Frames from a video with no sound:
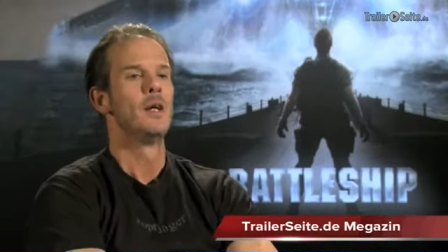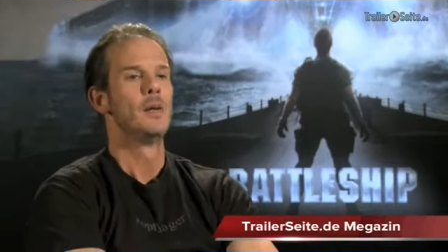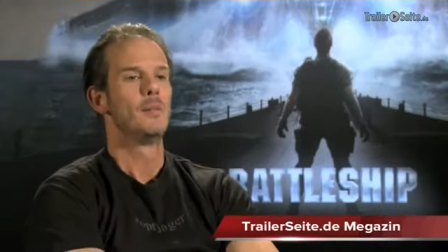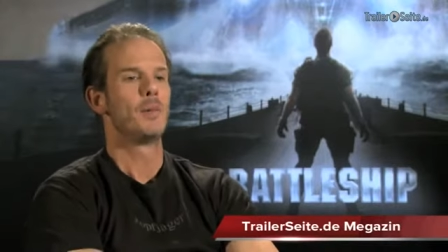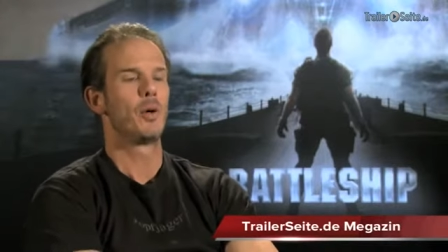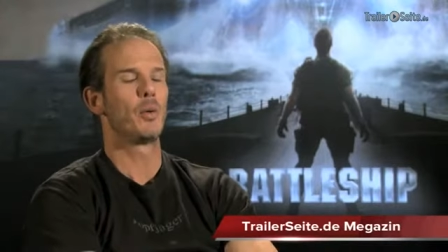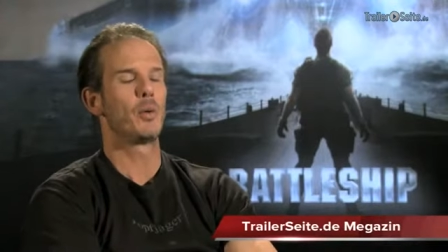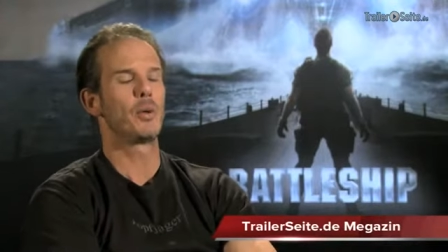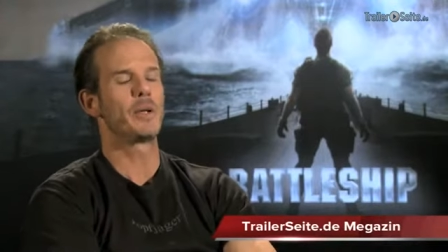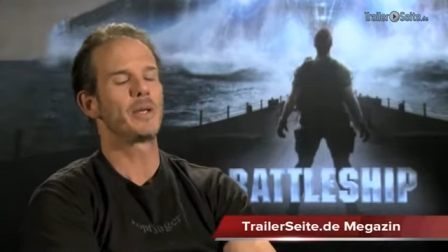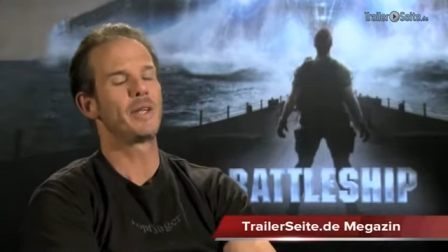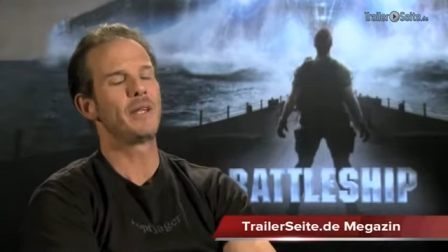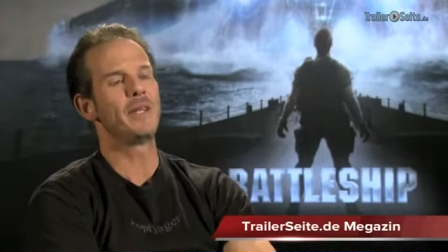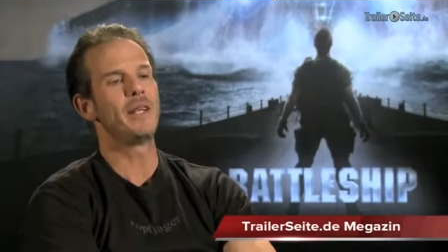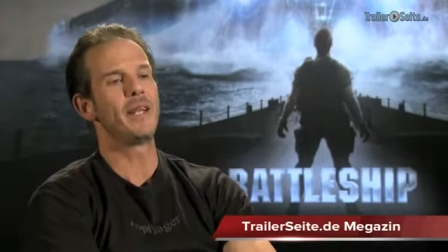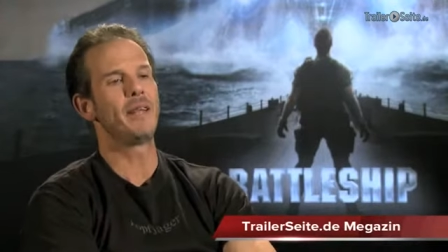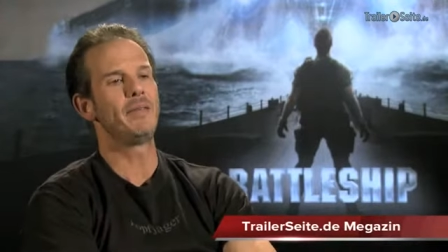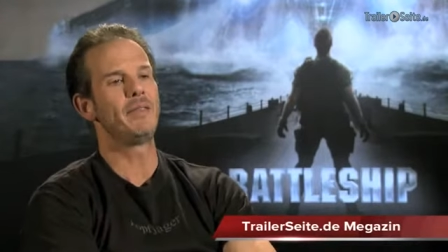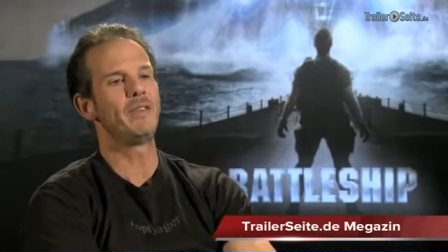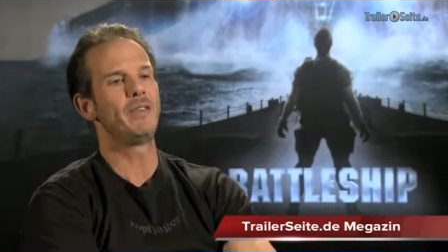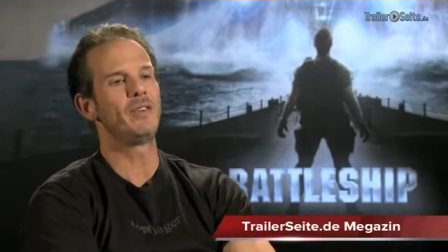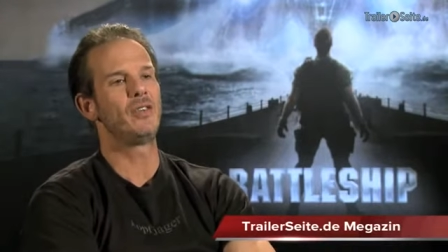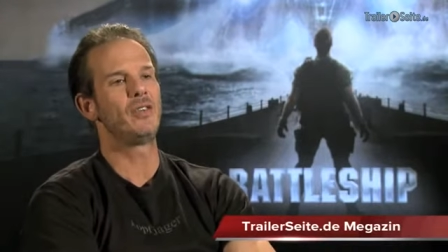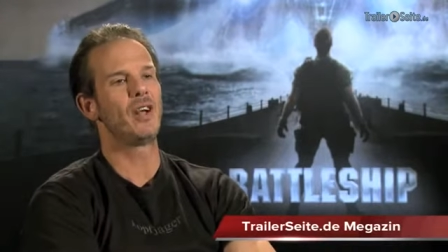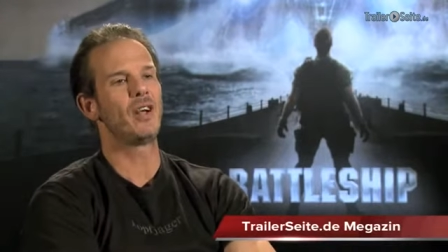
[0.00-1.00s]
But what the
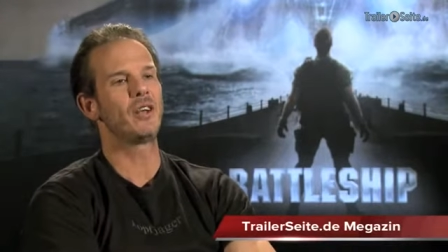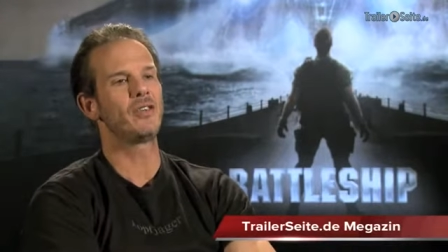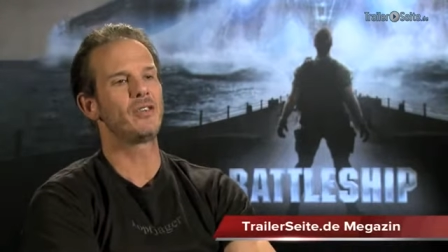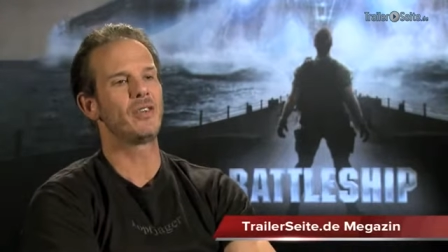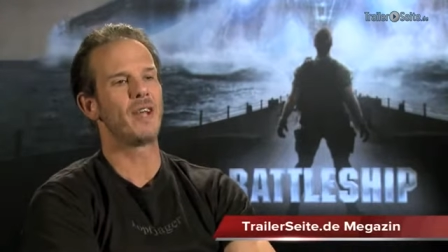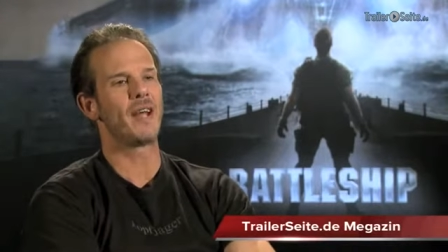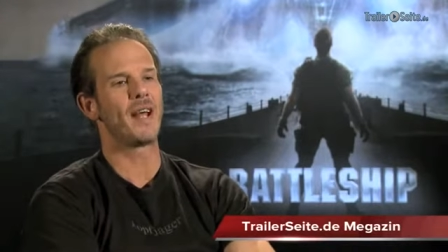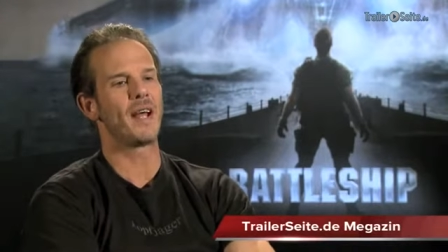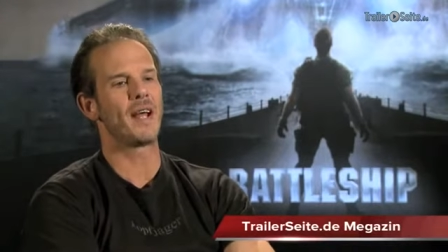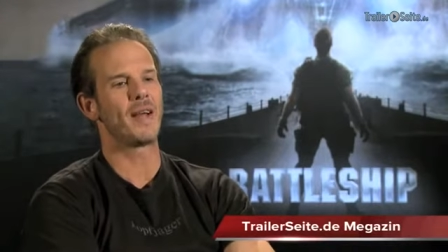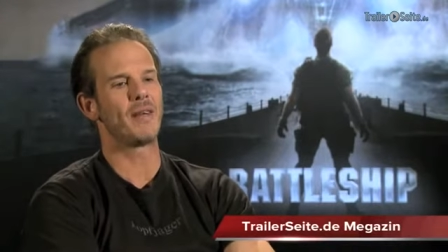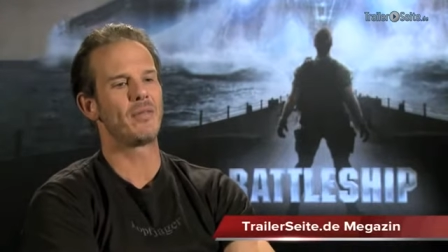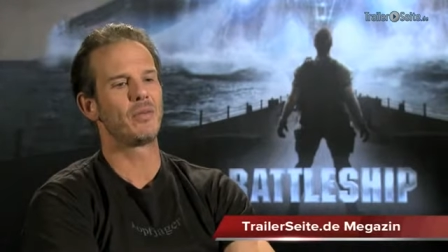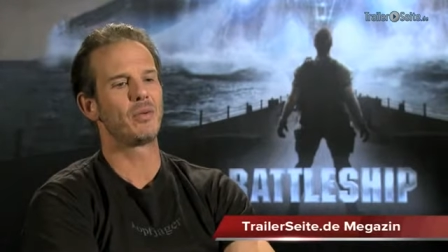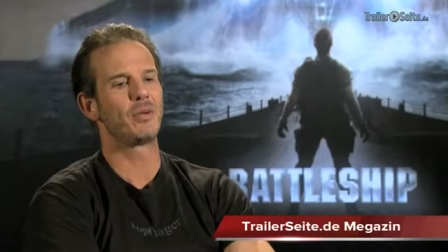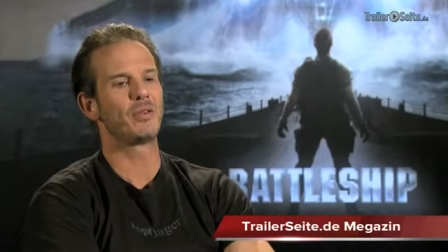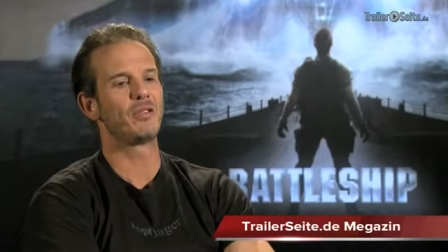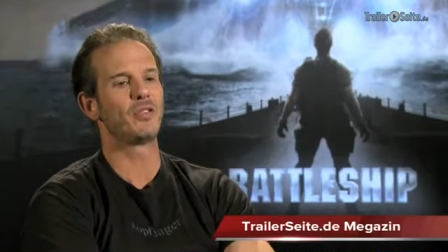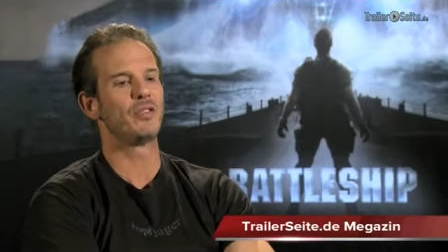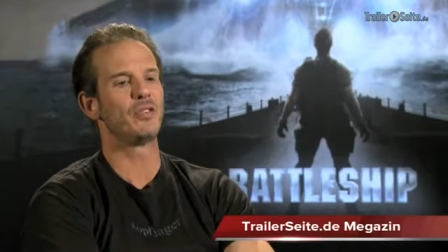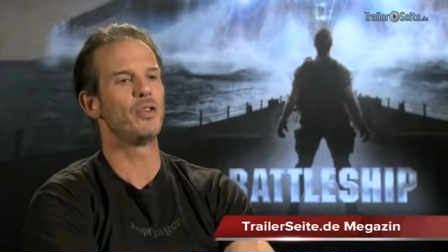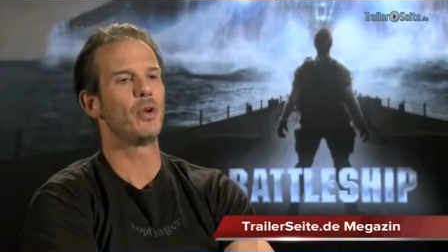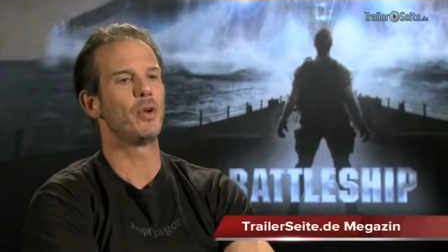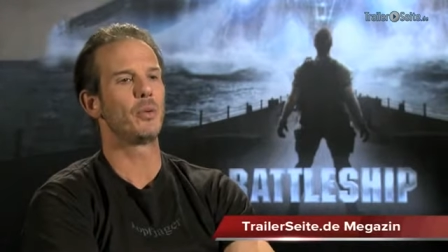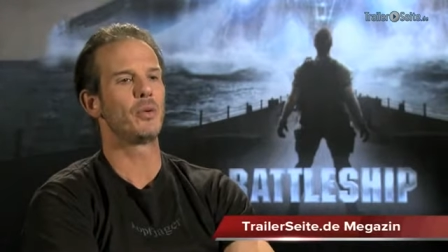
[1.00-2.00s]
Navy does have,
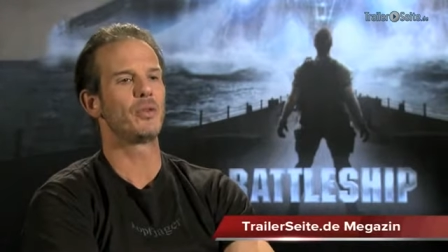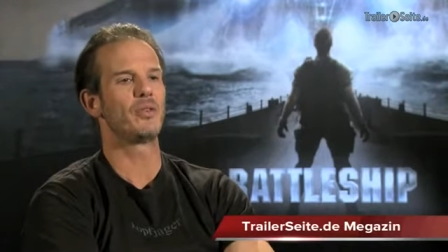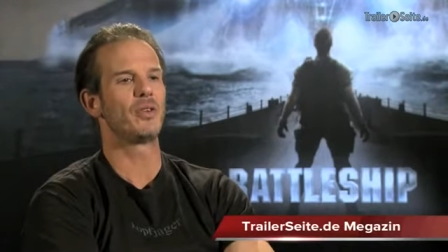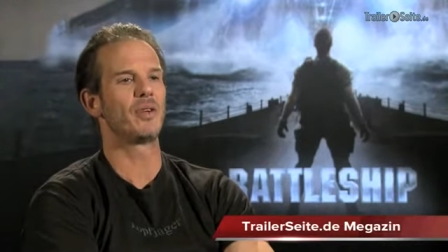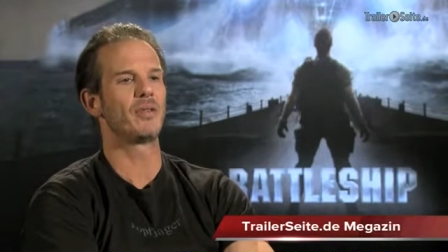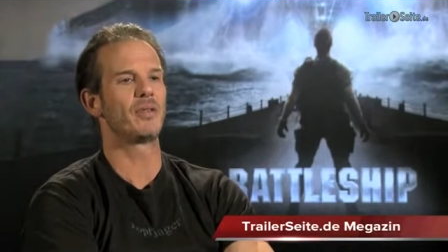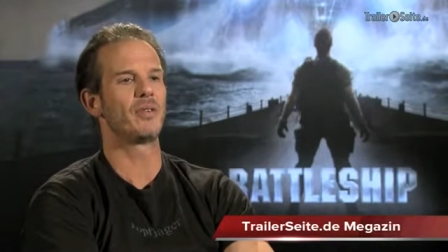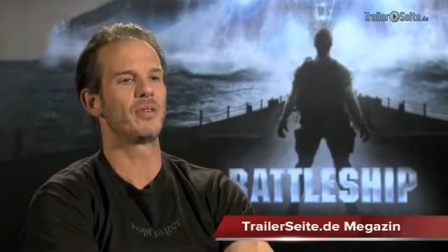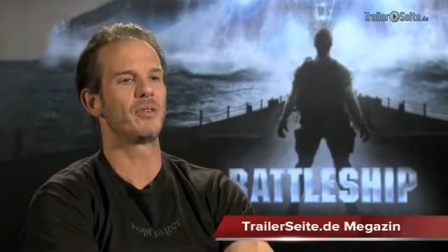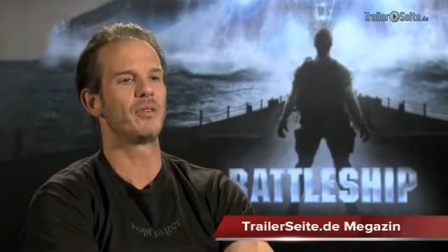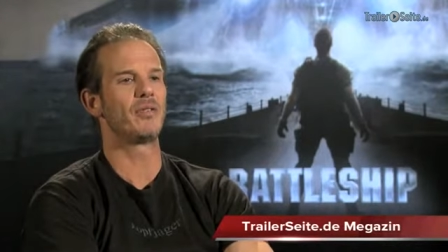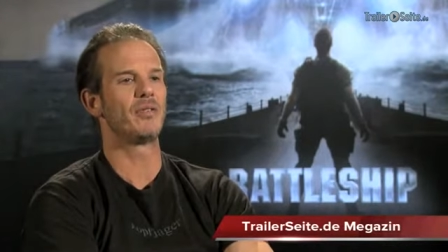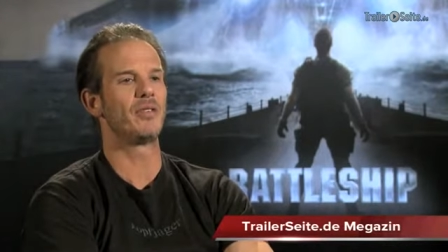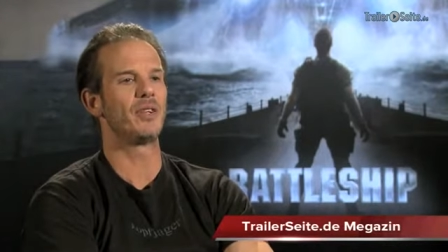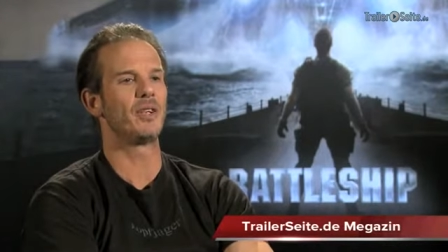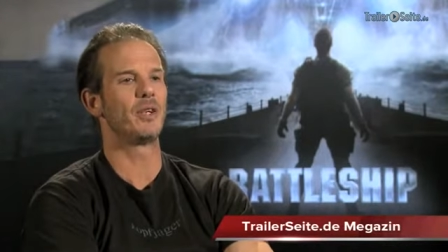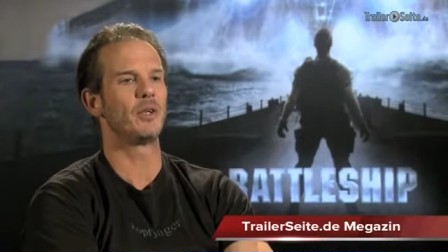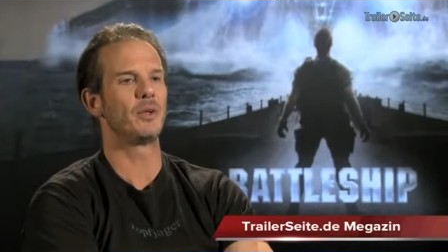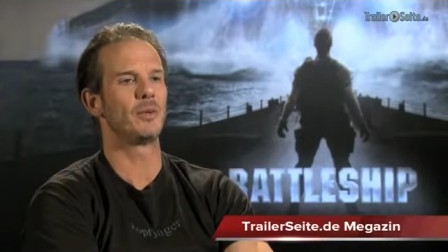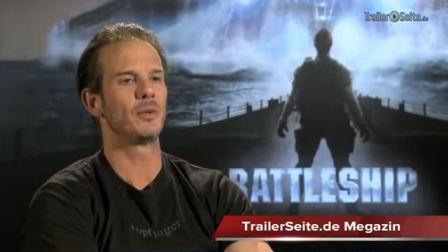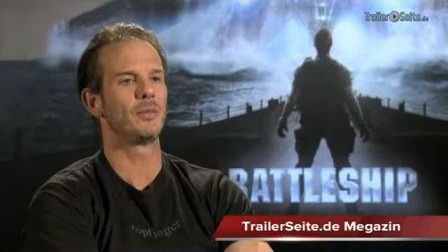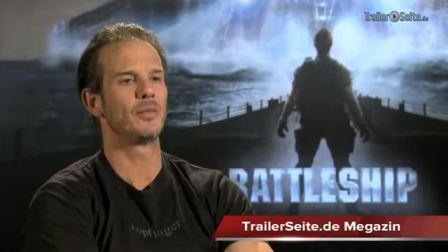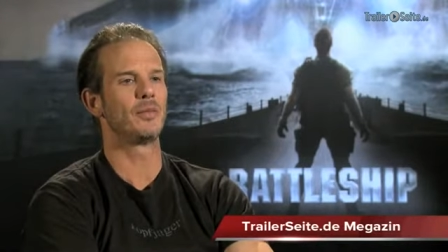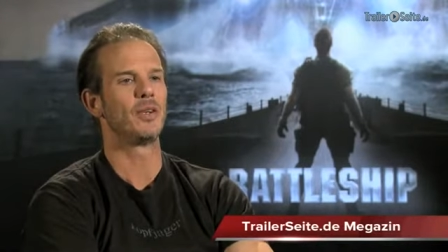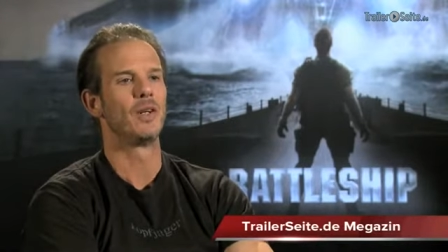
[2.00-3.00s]
which no one's ever
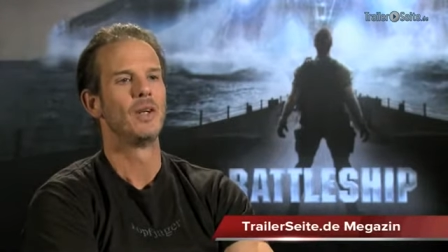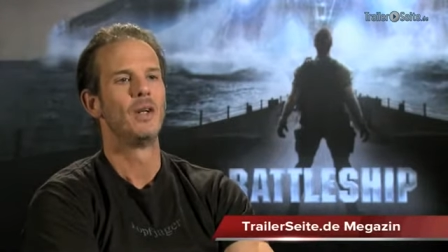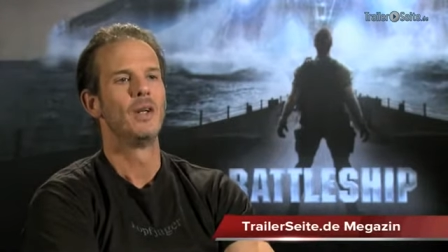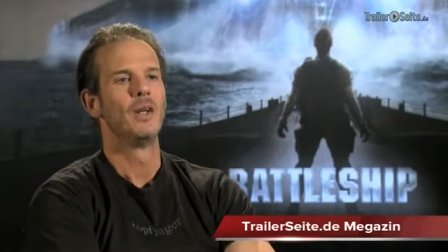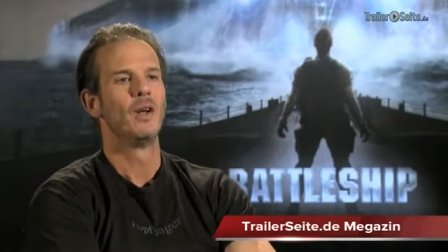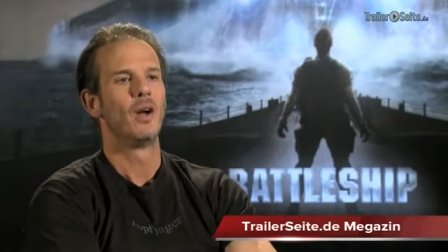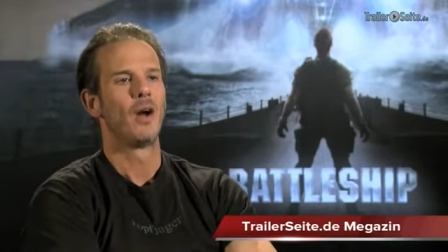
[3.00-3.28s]
filmed,